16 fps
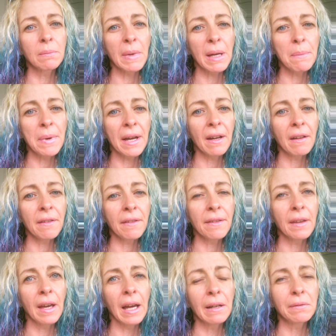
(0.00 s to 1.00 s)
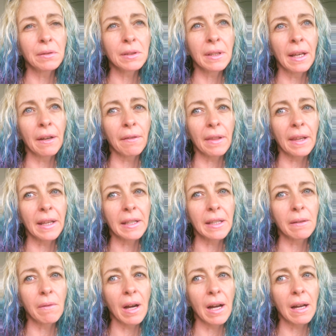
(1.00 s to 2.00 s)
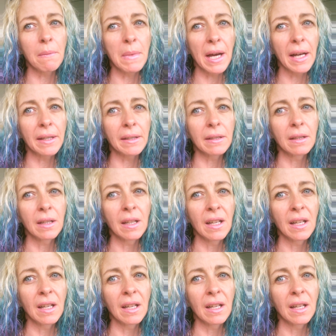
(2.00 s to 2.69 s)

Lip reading: in my path, I wouldn't have landed where I'm at.